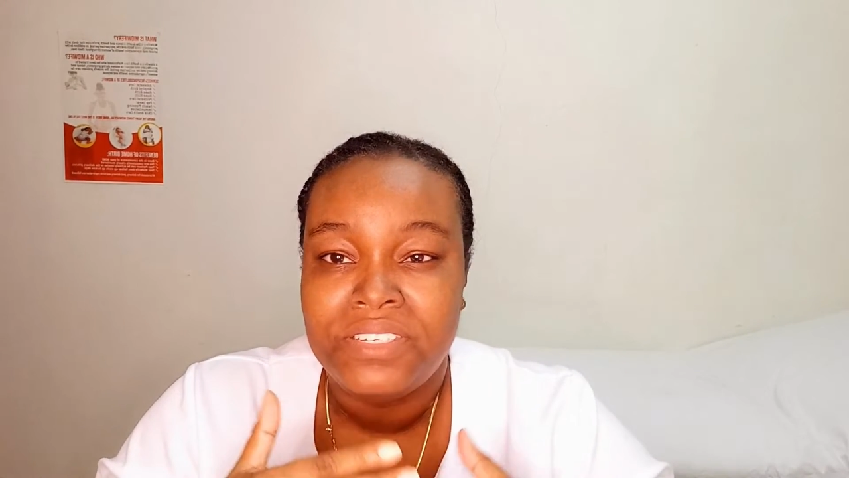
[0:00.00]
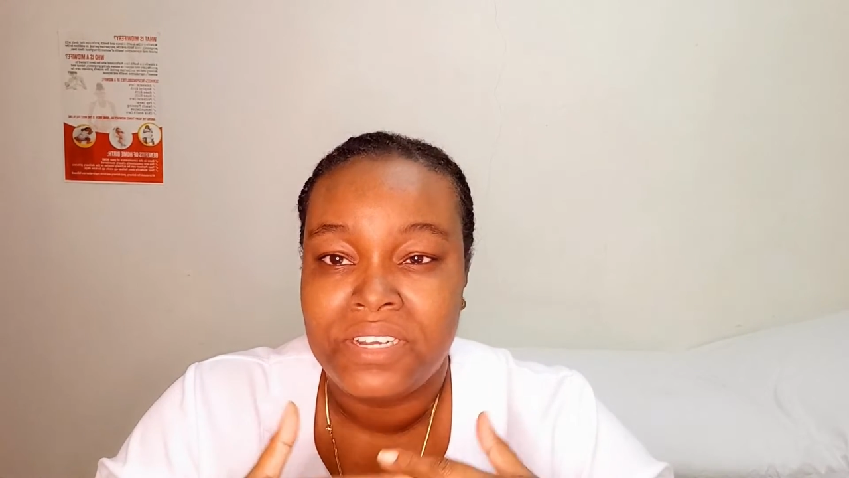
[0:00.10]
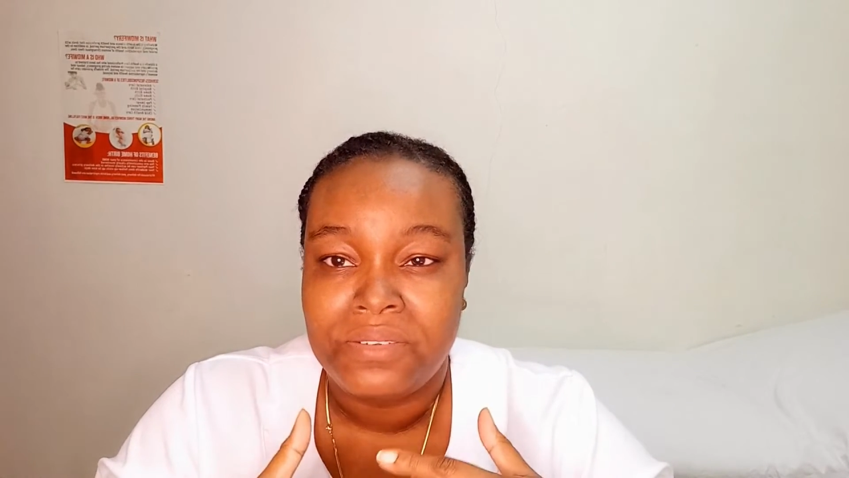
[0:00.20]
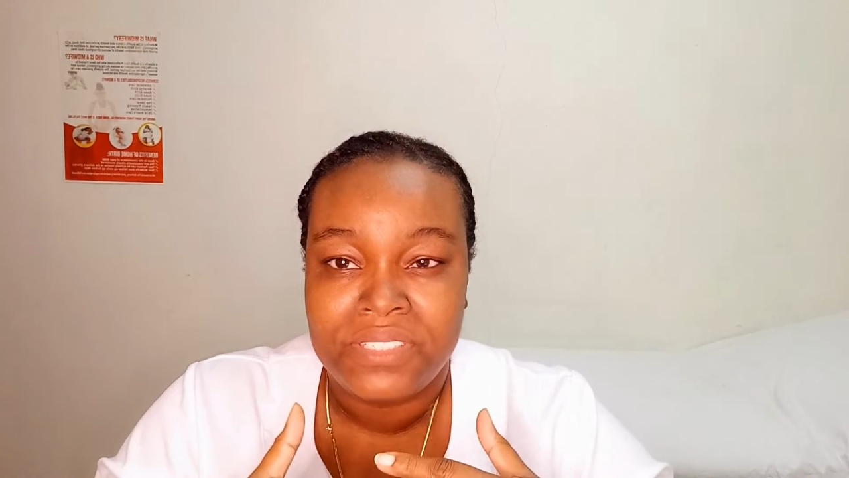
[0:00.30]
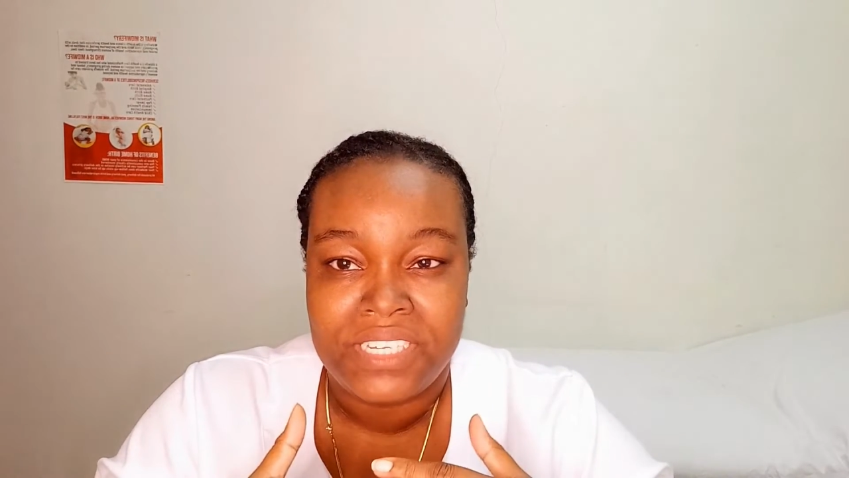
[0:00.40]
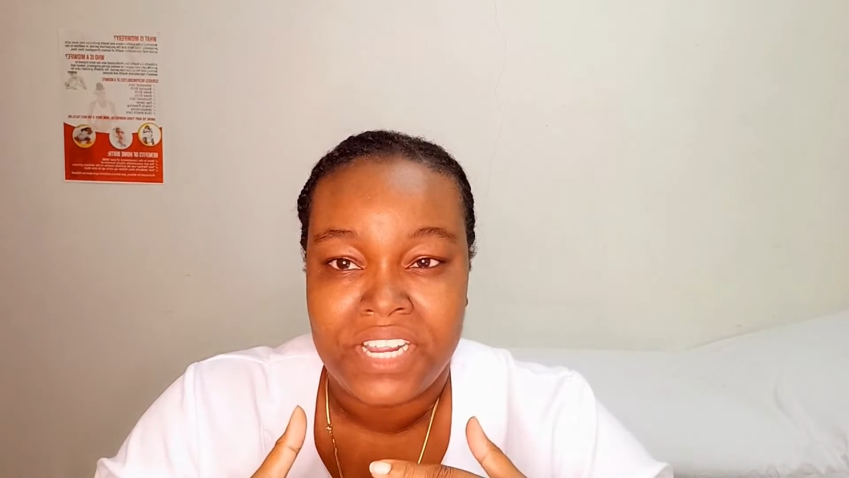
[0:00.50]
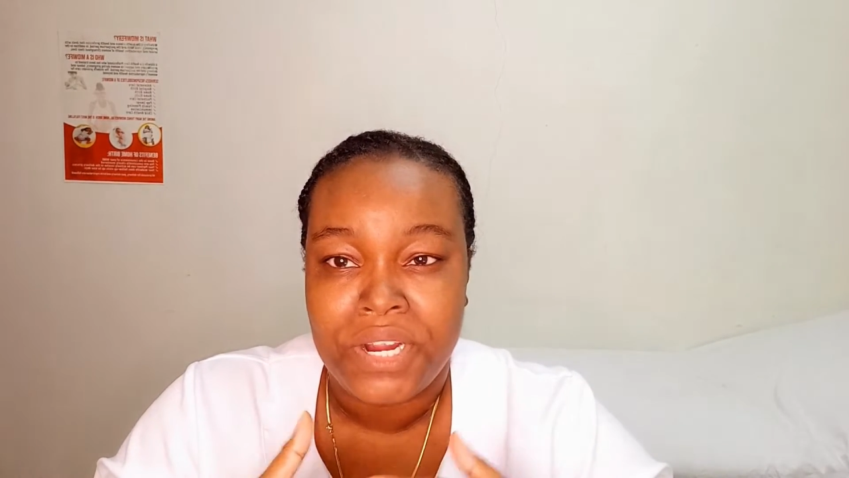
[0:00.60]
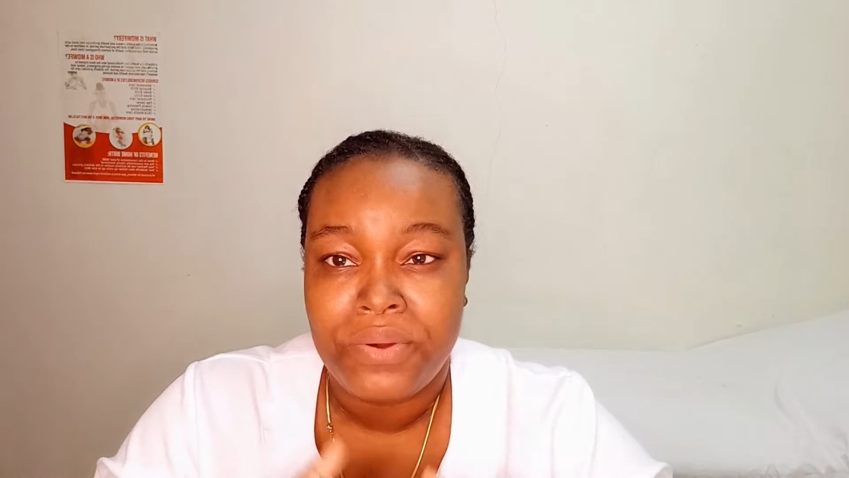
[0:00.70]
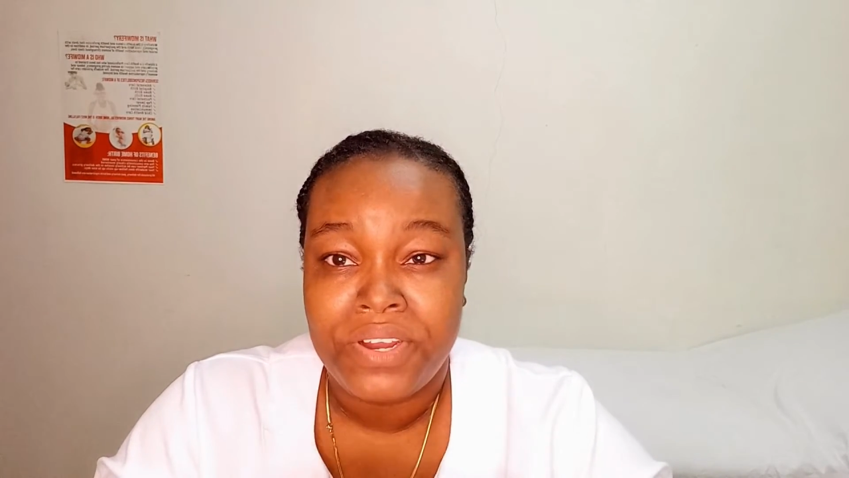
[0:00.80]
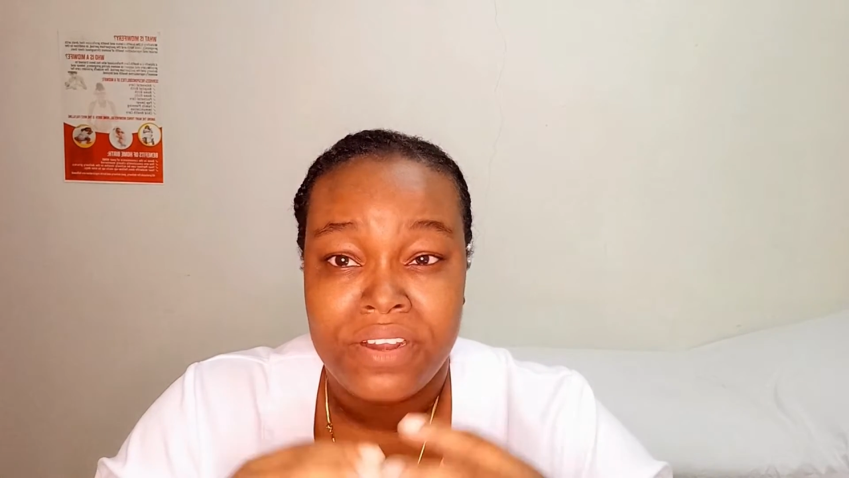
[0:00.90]
down
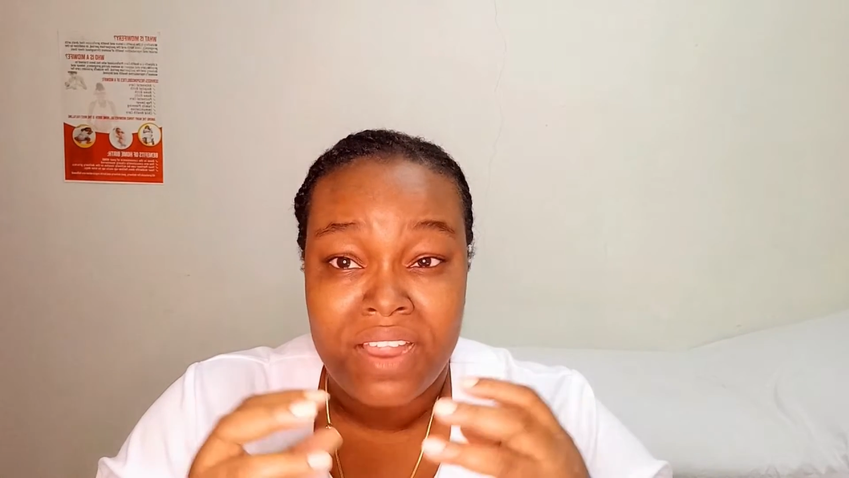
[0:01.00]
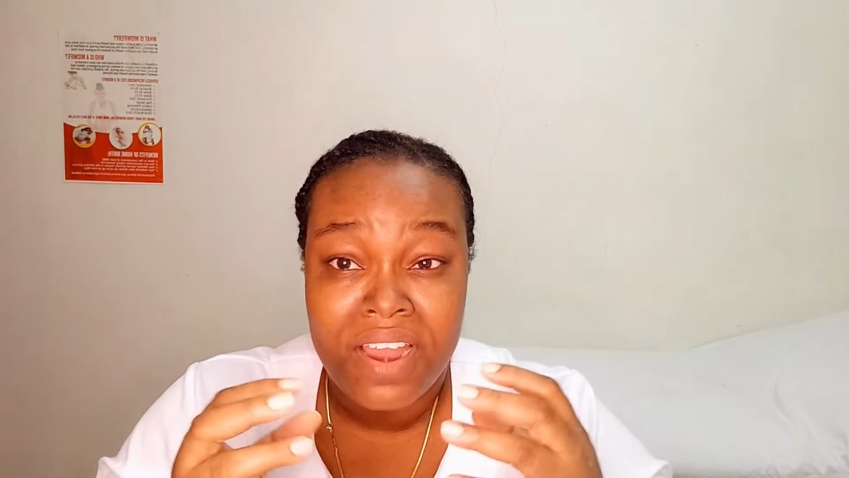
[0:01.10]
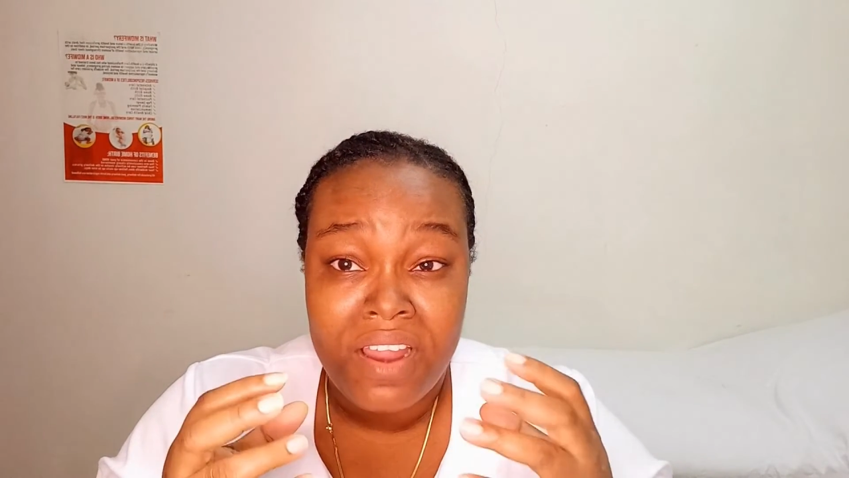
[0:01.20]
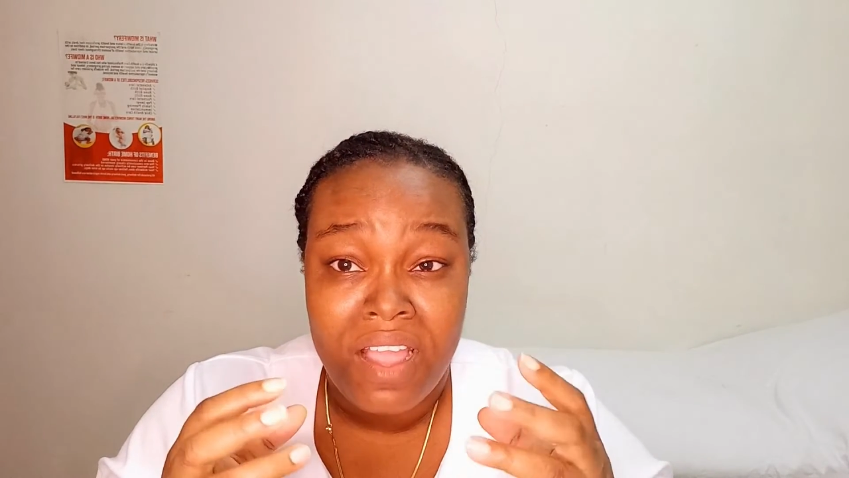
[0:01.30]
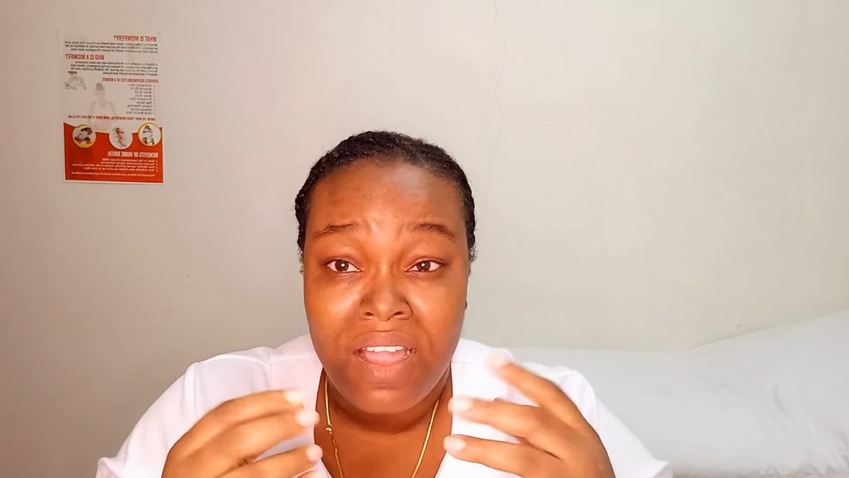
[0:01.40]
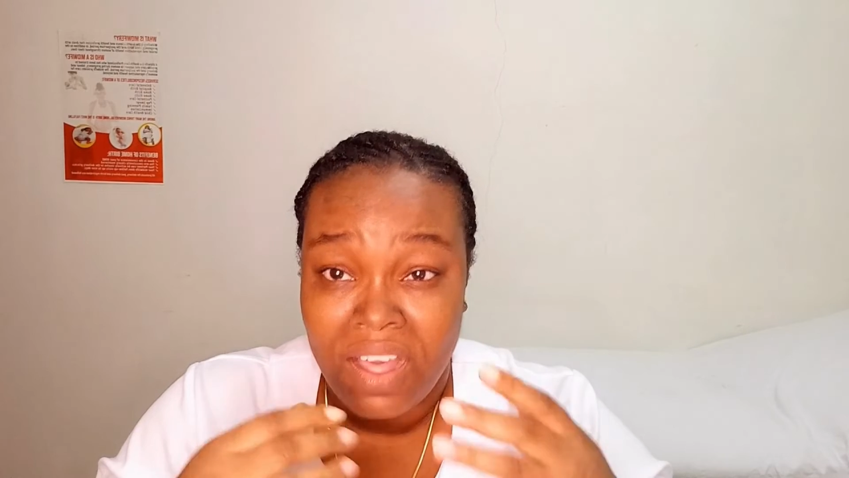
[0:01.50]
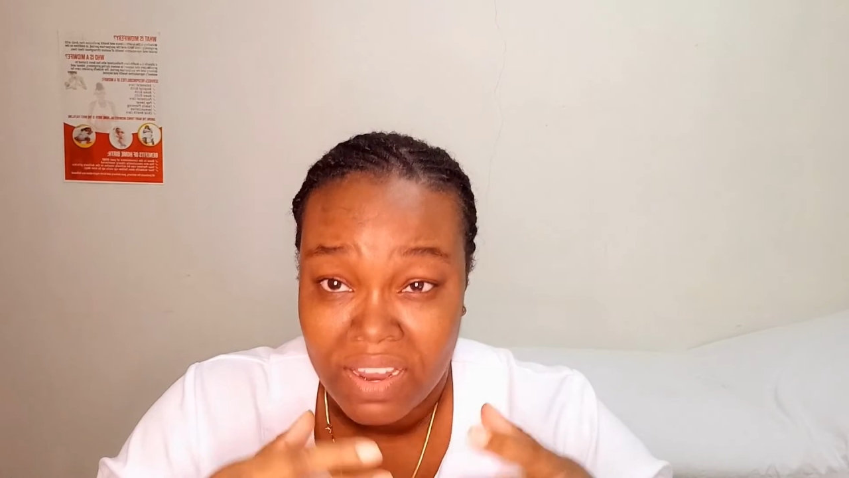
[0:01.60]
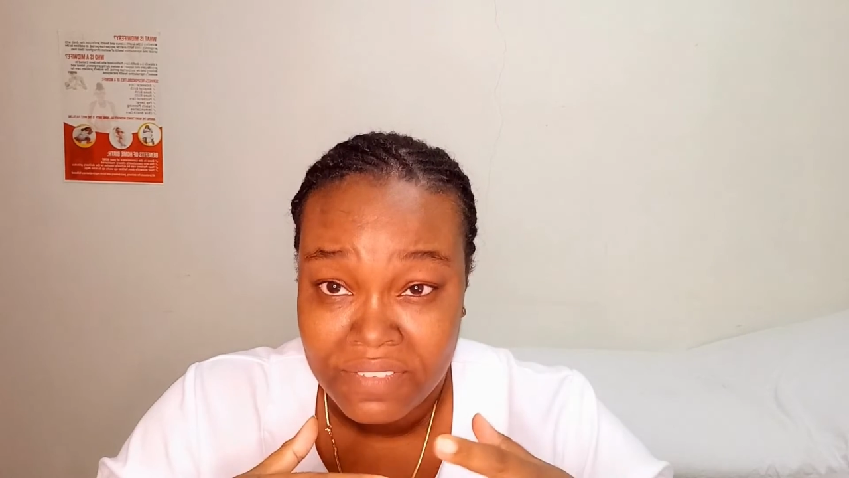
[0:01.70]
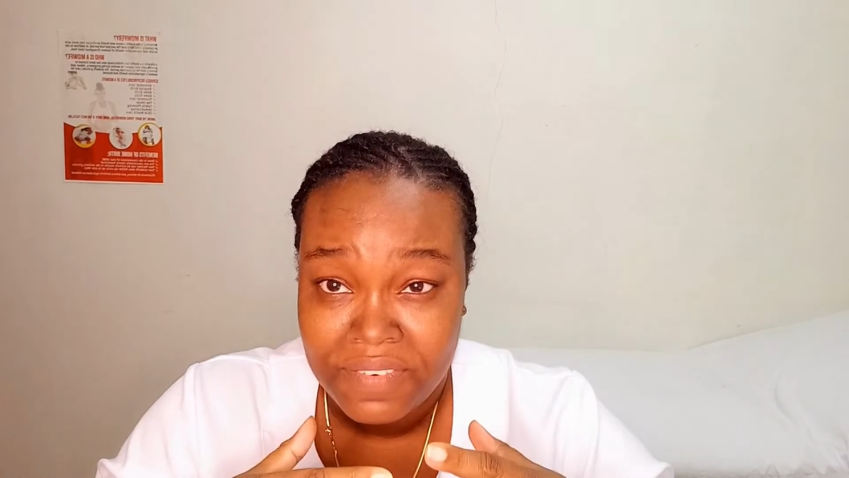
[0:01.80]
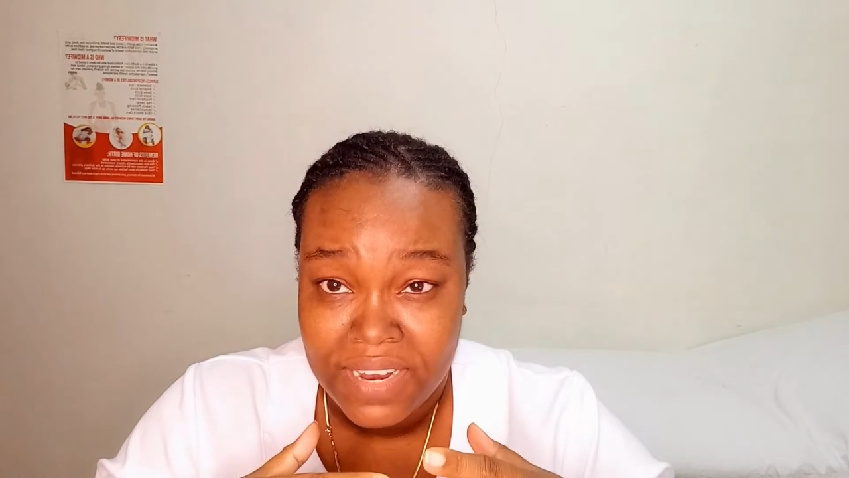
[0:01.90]
there where they're not
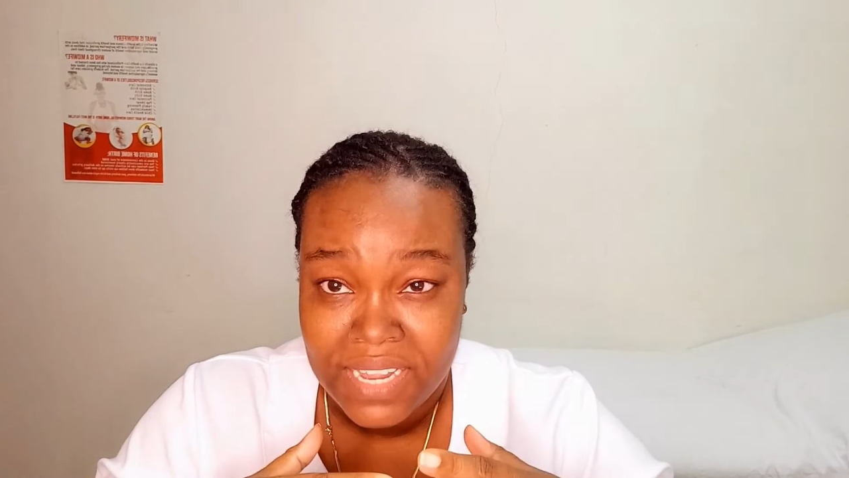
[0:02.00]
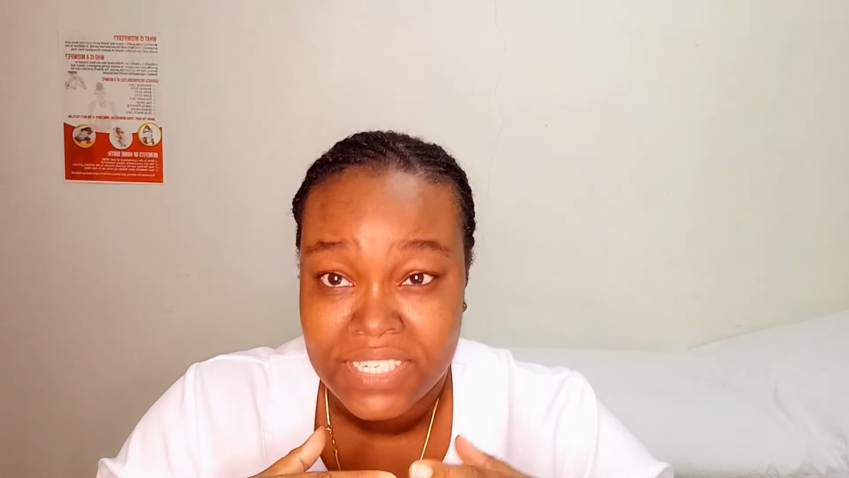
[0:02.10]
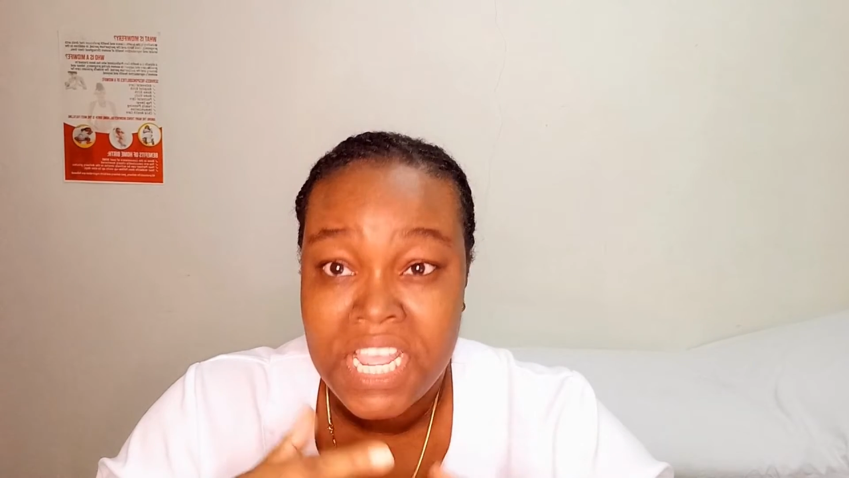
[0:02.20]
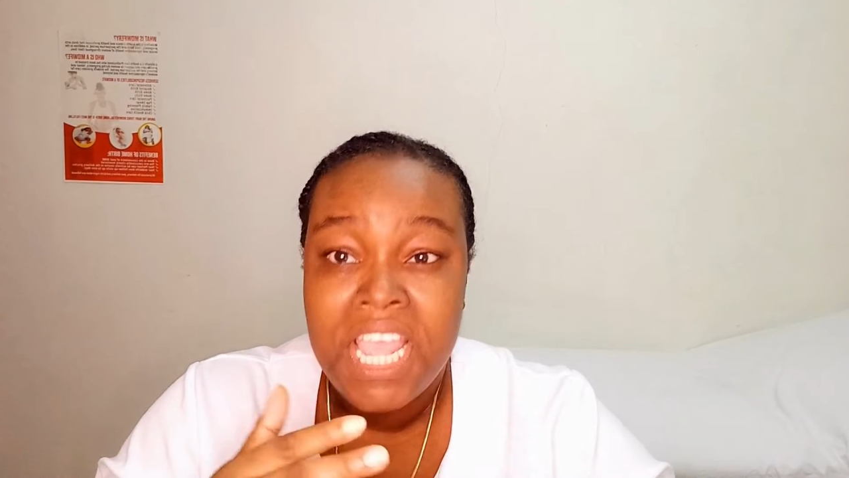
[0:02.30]
confident,